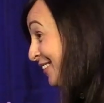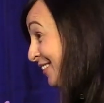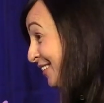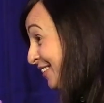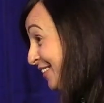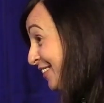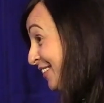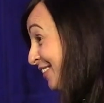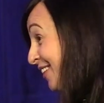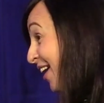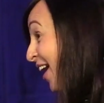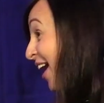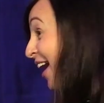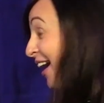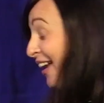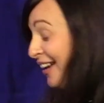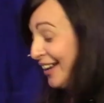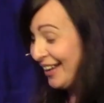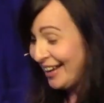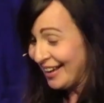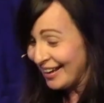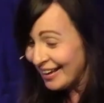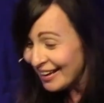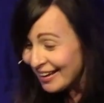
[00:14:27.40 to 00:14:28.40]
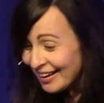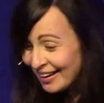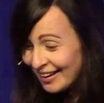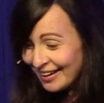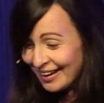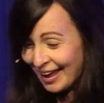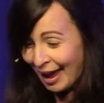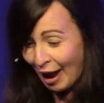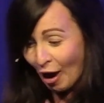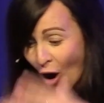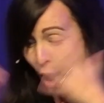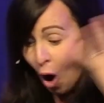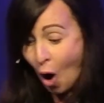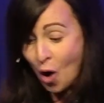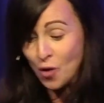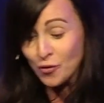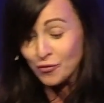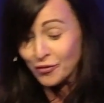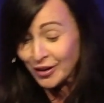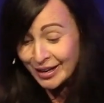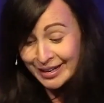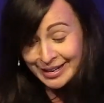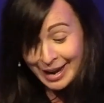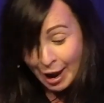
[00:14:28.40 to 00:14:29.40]
society, our
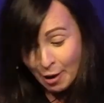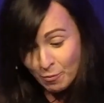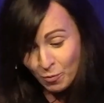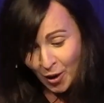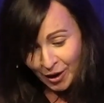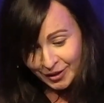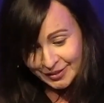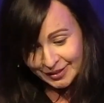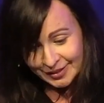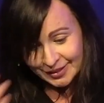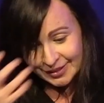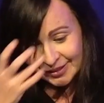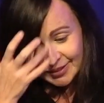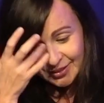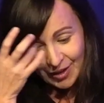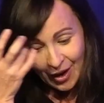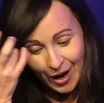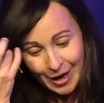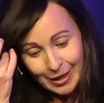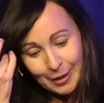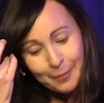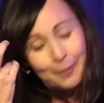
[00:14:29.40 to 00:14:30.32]
over-networked society,